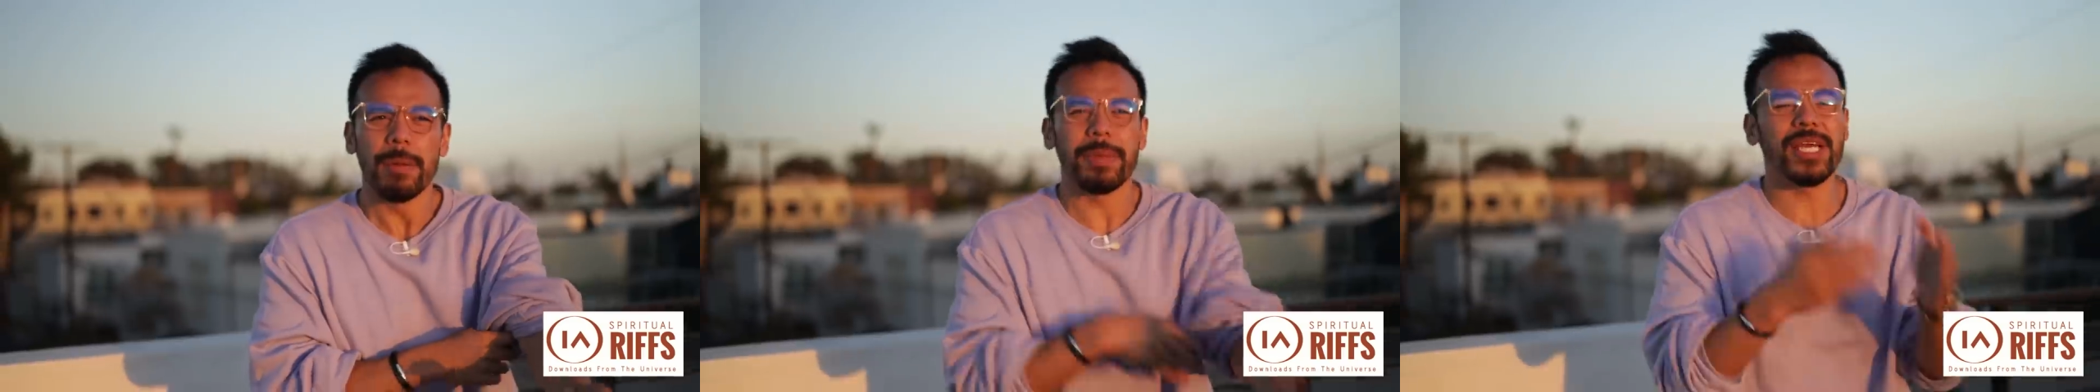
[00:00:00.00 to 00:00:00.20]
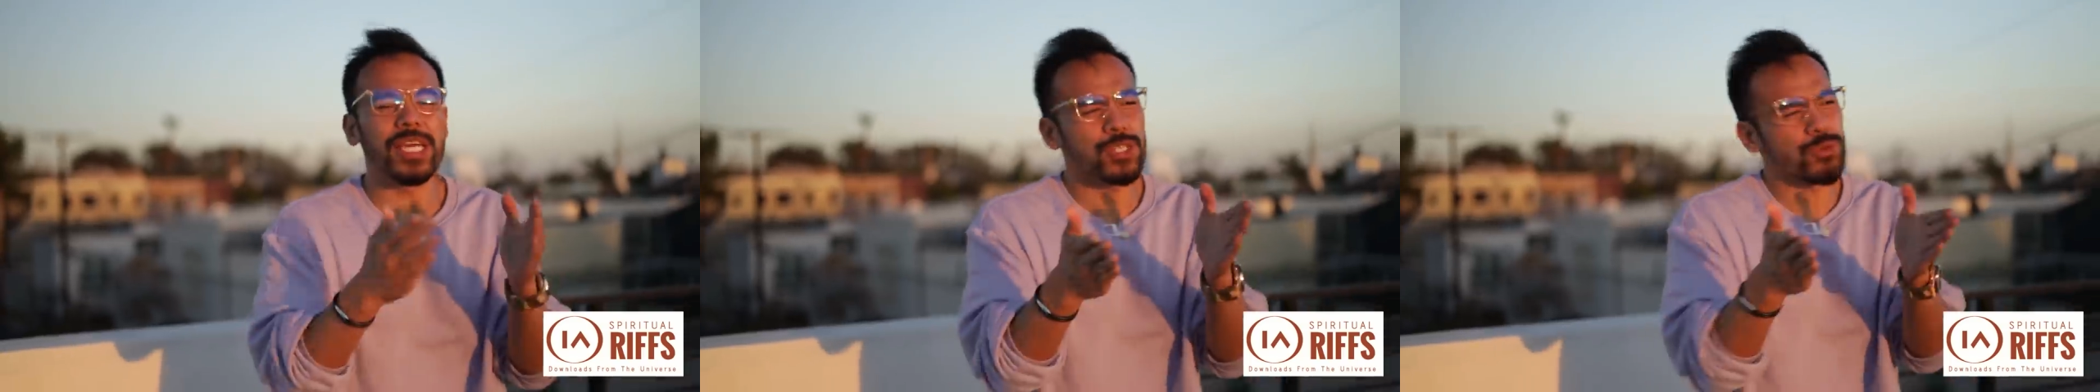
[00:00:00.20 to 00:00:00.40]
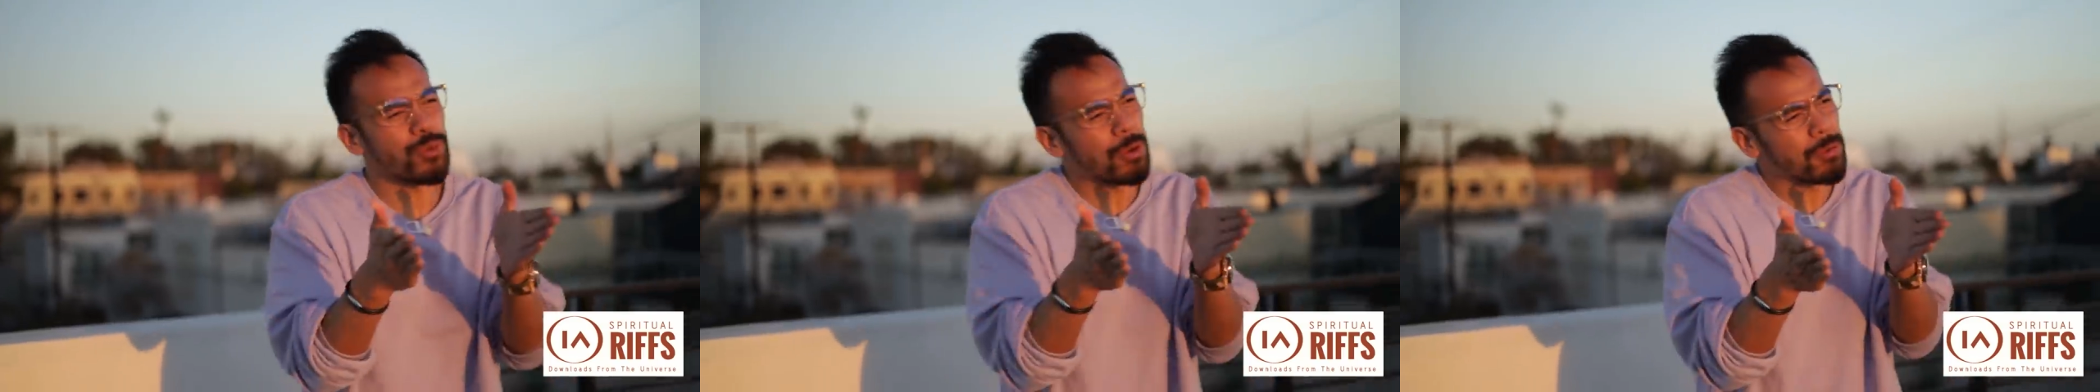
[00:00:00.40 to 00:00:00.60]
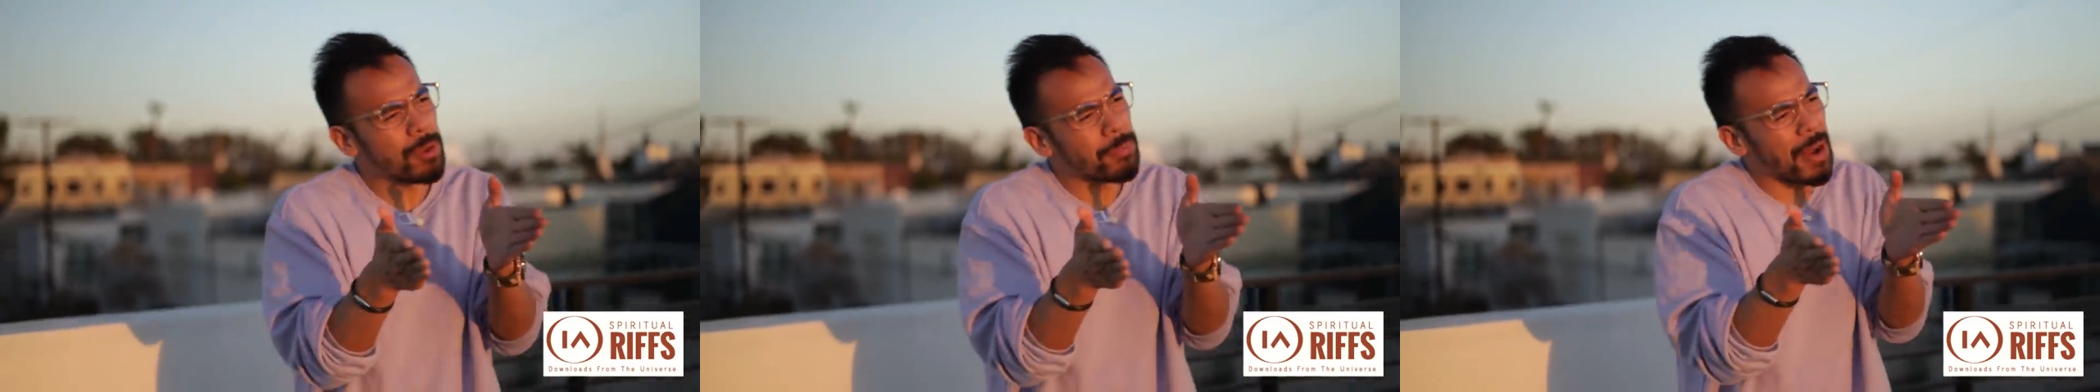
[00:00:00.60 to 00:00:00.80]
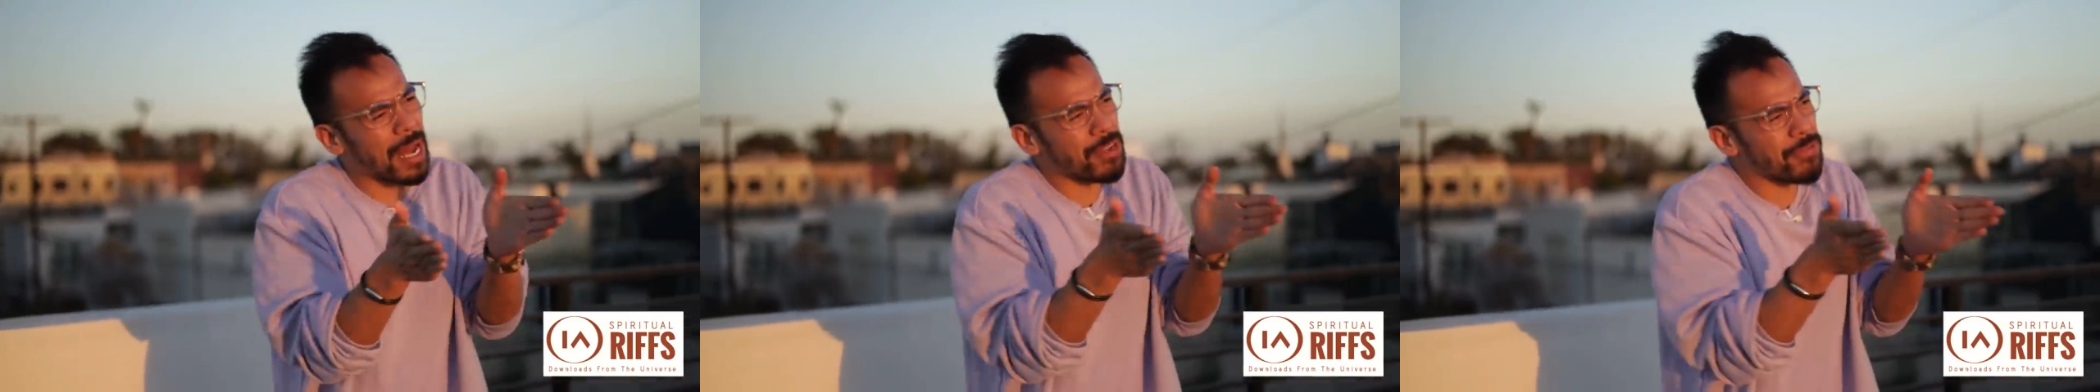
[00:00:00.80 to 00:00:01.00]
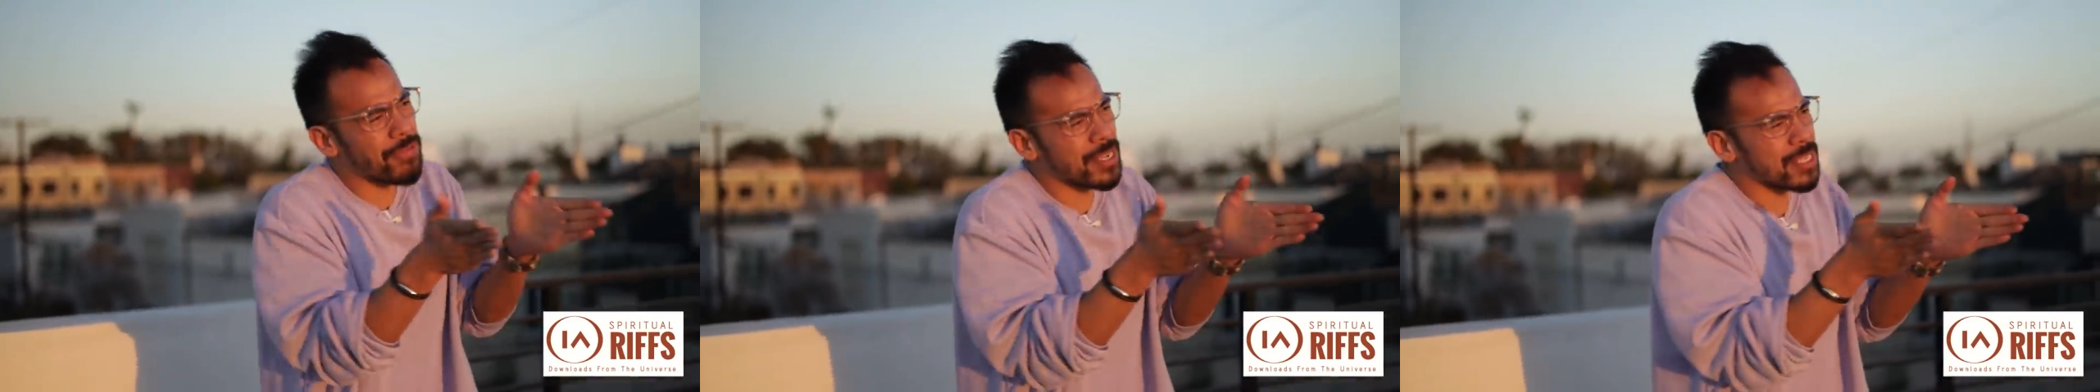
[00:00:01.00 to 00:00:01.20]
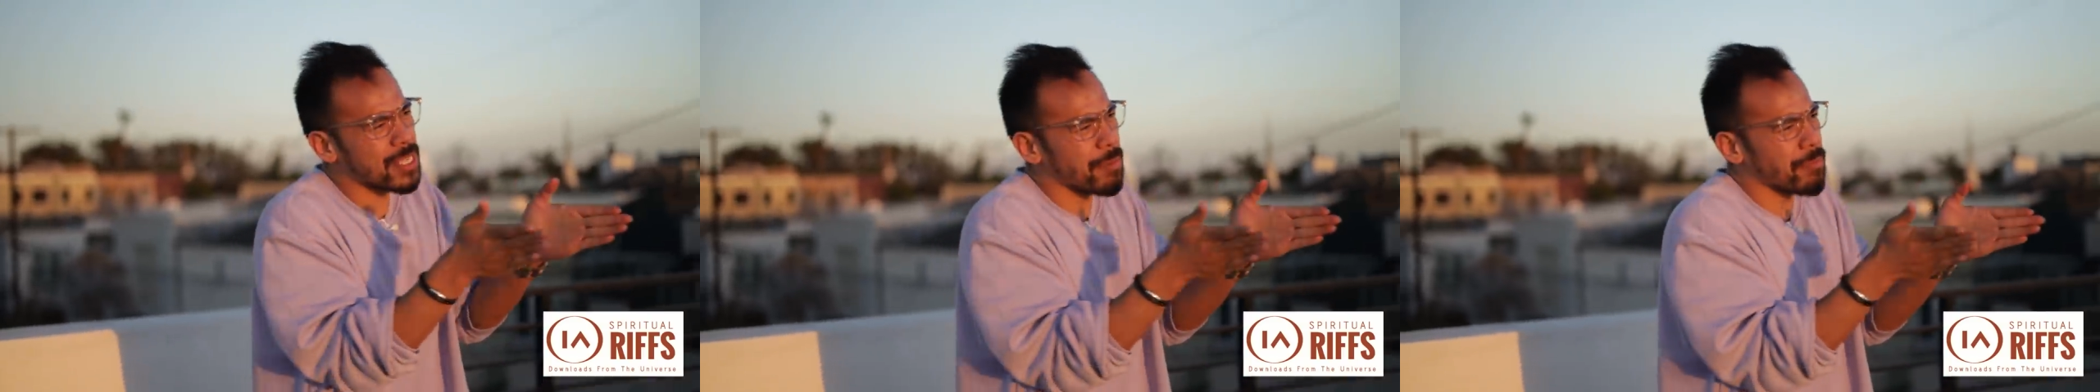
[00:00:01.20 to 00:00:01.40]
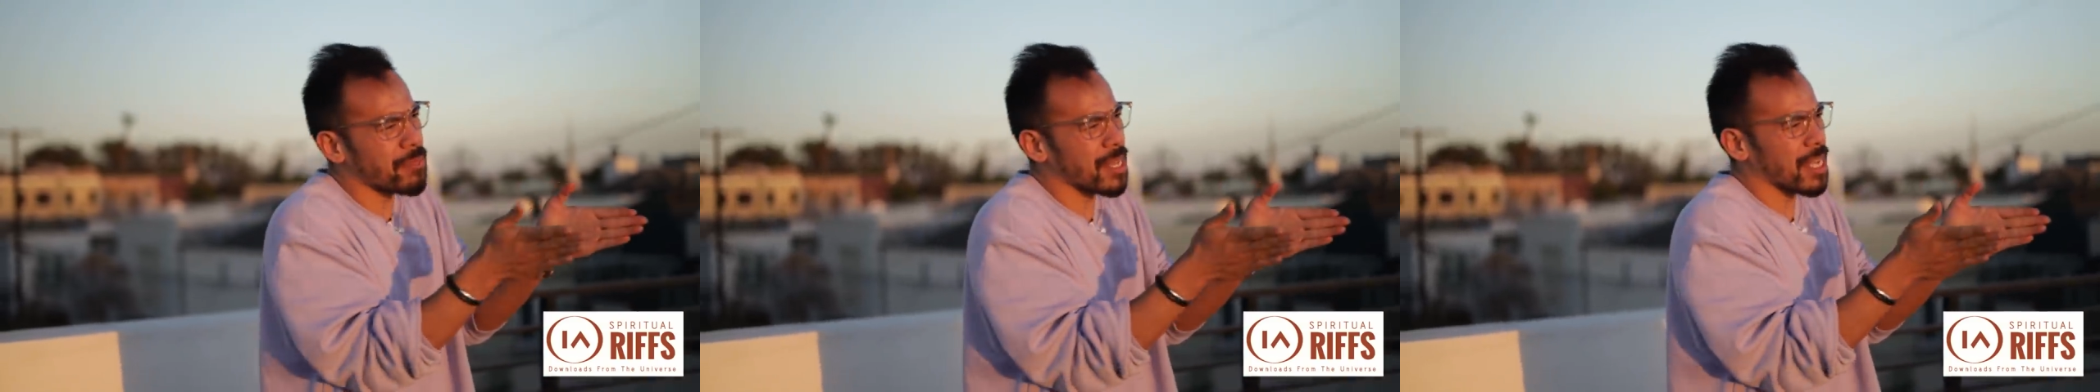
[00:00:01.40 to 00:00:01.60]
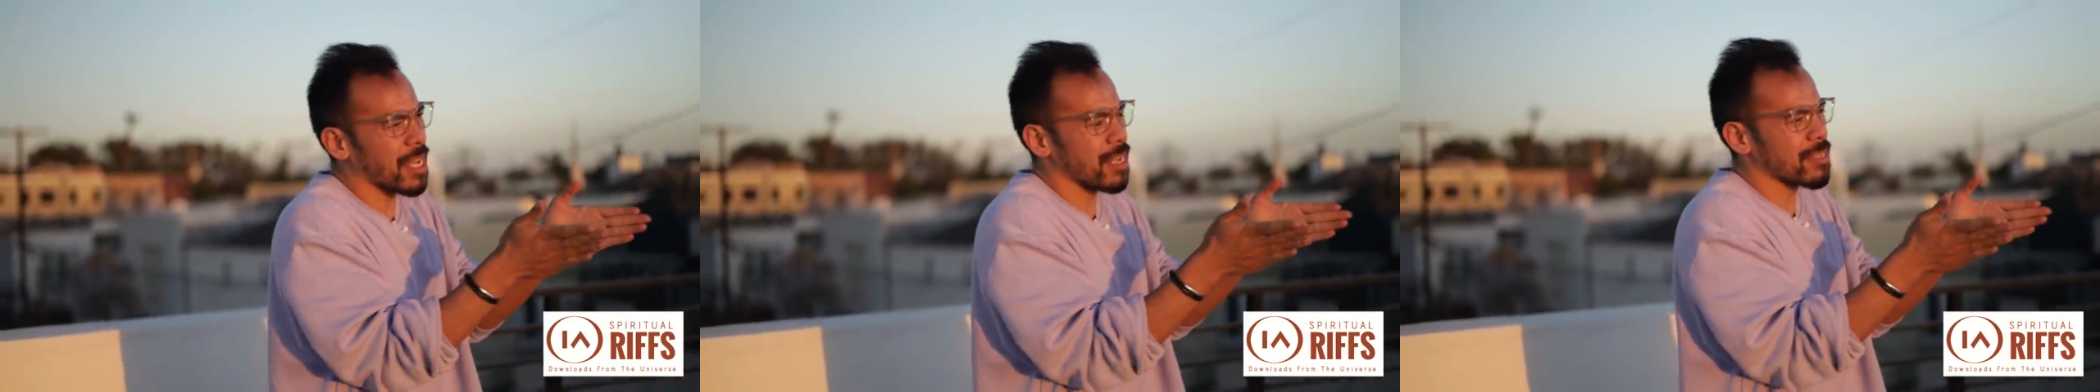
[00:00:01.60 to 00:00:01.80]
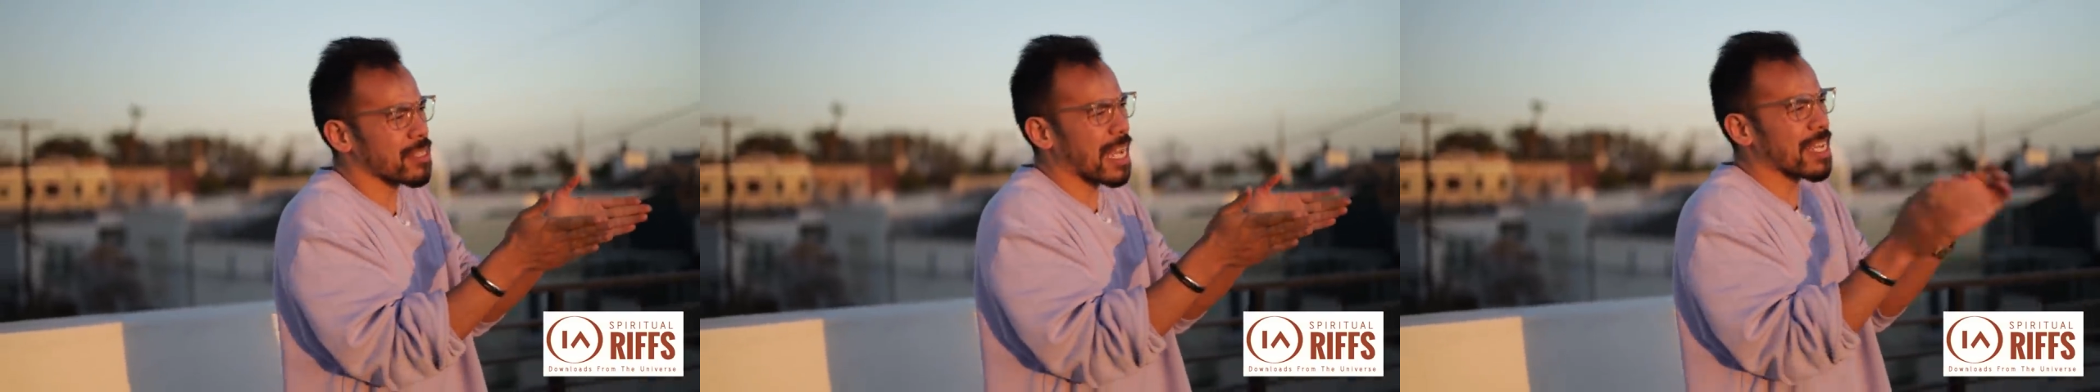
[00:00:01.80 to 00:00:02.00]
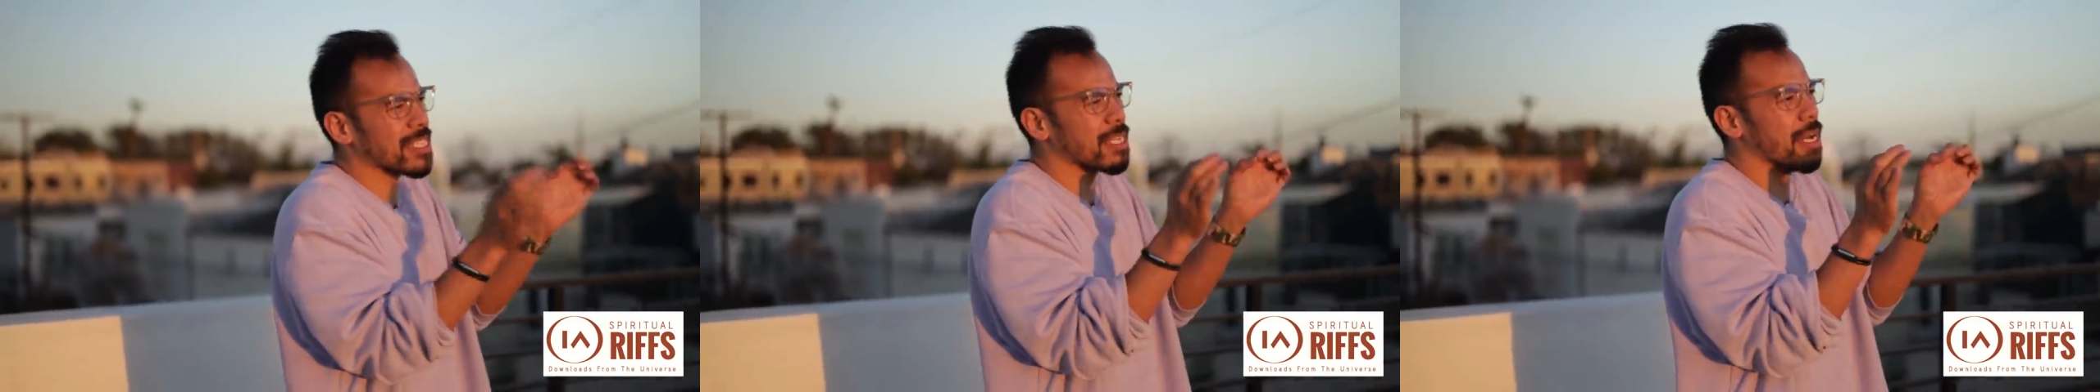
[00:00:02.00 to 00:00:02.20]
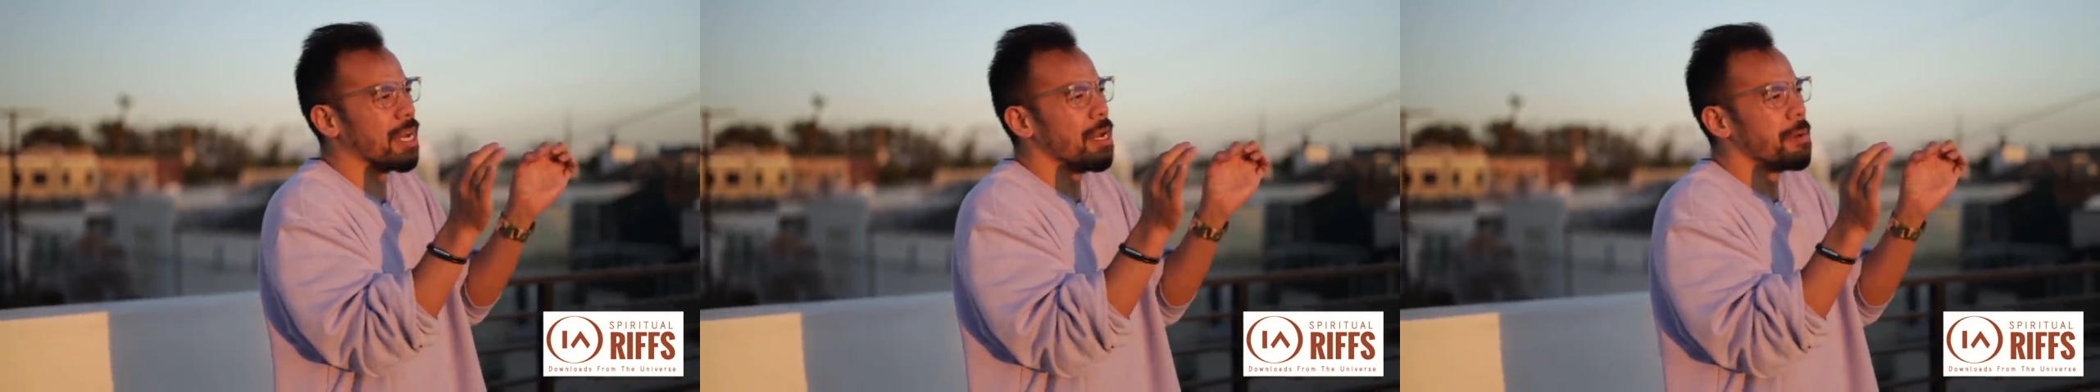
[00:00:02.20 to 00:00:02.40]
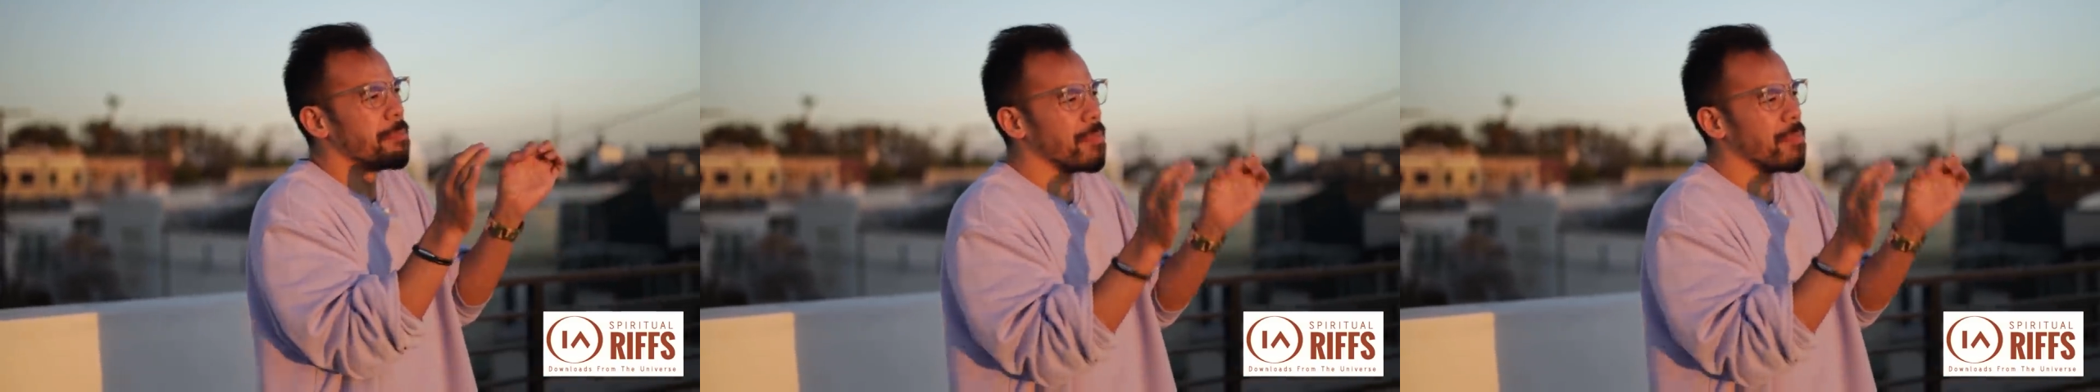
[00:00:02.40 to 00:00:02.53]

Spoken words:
Because when we manifest something else as a